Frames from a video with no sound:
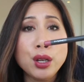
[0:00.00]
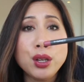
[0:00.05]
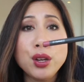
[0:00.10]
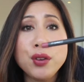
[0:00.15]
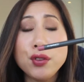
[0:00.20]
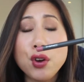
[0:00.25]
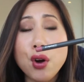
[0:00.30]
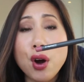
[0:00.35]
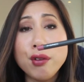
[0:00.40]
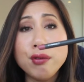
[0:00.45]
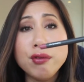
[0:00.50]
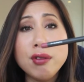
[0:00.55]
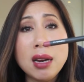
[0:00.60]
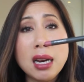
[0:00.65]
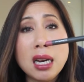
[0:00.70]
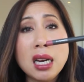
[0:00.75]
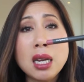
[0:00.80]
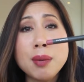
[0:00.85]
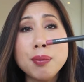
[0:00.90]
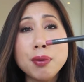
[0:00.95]
you've got a
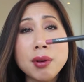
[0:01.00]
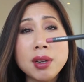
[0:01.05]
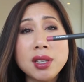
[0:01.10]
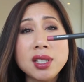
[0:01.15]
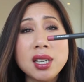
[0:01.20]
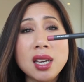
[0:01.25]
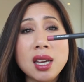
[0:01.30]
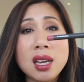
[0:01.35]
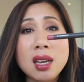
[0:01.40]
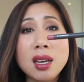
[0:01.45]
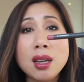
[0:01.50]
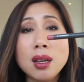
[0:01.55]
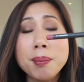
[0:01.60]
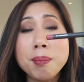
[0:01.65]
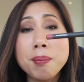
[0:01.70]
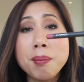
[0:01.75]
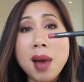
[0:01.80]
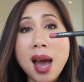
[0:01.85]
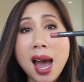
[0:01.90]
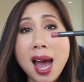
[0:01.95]
really pretty
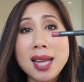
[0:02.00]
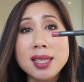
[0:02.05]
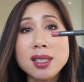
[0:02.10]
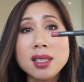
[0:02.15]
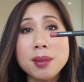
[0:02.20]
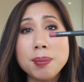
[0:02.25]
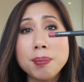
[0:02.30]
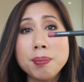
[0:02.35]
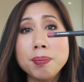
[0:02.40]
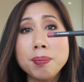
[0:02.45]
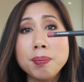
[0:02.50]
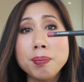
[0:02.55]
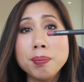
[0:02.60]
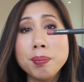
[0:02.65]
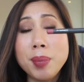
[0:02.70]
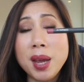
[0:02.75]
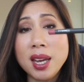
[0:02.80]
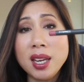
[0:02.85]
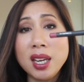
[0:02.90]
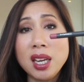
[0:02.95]
matte
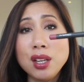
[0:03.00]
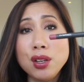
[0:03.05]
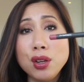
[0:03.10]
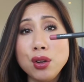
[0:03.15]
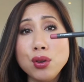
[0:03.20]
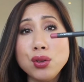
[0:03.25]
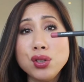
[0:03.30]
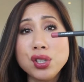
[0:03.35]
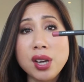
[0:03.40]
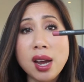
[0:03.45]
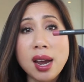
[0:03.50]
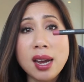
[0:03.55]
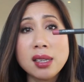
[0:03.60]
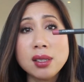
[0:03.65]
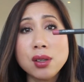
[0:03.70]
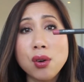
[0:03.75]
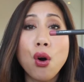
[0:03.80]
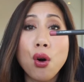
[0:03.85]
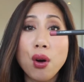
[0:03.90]
pinky nude shade.